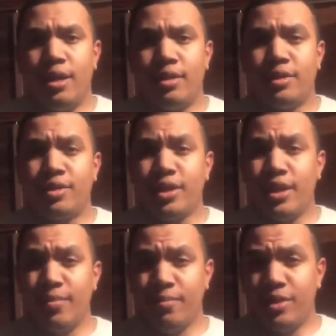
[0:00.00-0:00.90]

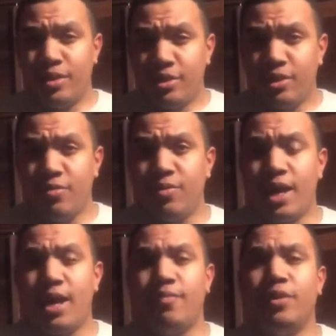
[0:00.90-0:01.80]
seemed too
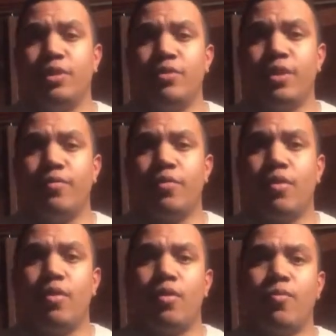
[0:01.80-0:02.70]
convoluted
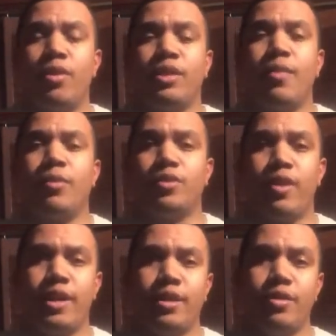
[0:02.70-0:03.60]
for what they were
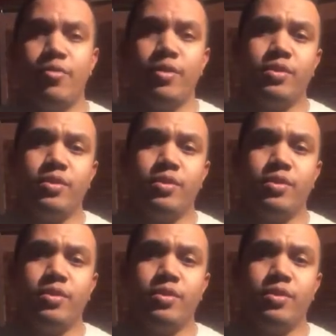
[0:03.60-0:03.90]
trying to do,